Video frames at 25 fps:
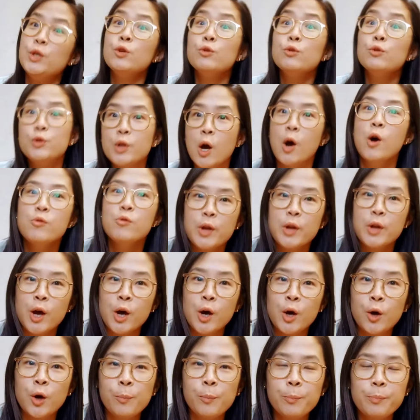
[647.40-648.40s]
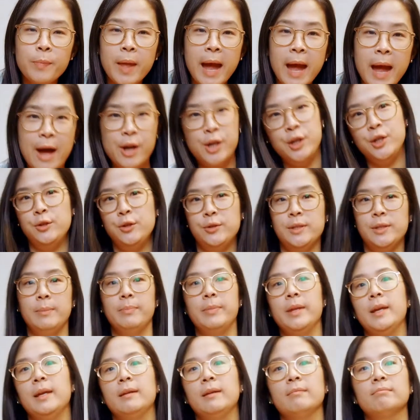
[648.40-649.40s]
you don't know how to do
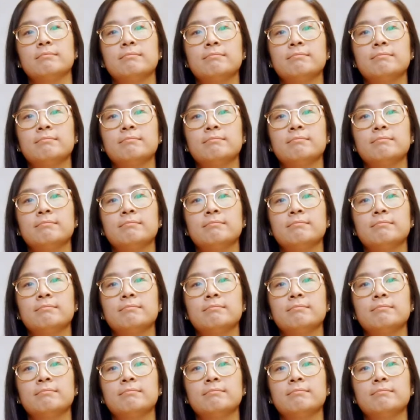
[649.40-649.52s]
something,